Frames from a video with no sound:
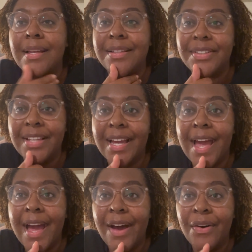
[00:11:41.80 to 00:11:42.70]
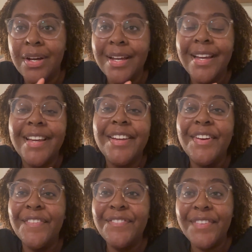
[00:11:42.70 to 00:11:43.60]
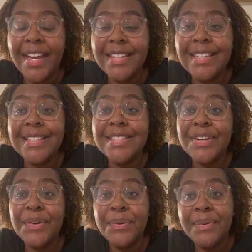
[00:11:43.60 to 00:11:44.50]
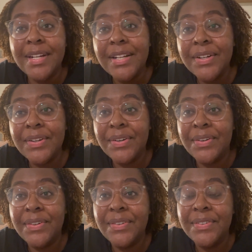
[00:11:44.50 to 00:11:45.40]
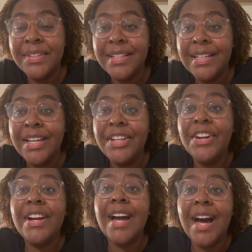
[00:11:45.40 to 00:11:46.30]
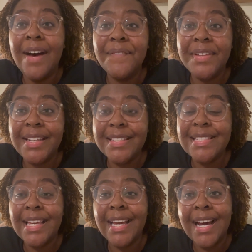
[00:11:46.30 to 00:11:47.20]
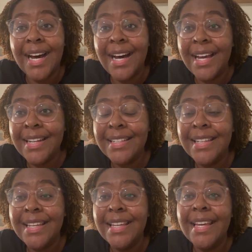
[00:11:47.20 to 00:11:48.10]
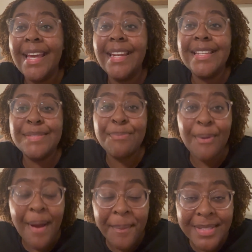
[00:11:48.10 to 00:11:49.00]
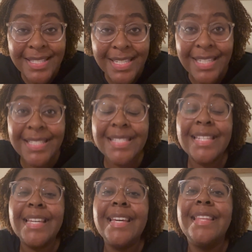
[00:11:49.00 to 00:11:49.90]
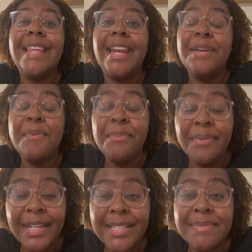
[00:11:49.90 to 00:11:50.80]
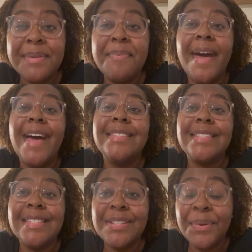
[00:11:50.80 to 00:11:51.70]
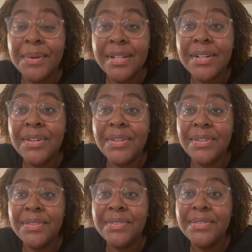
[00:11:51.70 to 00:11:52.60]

like, ow. Your faith is critical. Your confidence in God, in His promises that He will bring them to pass, is critical.